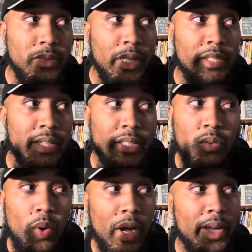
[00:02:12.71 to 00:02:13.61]
it didn't
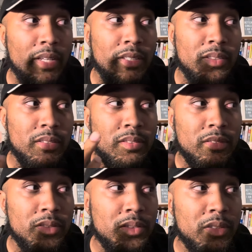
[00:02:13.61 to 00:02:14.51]
quite
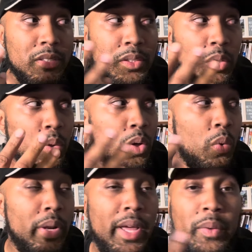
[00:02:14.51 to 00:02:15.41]
you know,
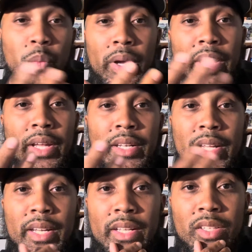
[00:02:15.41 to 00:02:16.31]
go that way
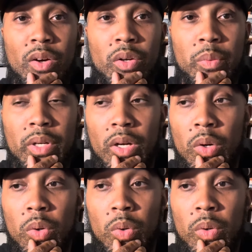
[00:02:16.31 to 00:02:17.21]
that they thought it would
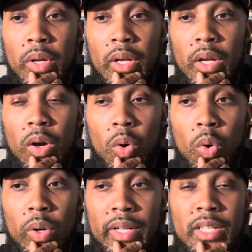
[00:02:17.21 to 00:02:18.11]
go
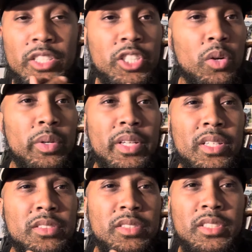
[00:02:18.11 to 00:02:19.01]
or that the journey
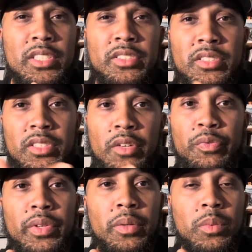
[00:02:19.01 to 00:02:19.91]
is just
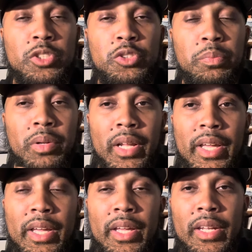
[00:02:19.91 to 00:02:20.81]
different than what you
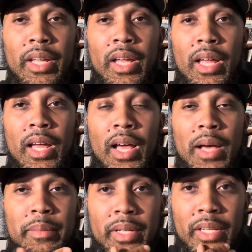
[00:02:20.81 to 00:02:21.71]
plan. I
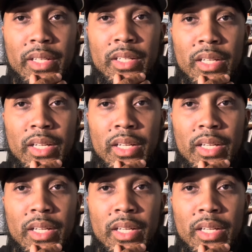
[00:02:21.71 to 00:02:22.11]
mean,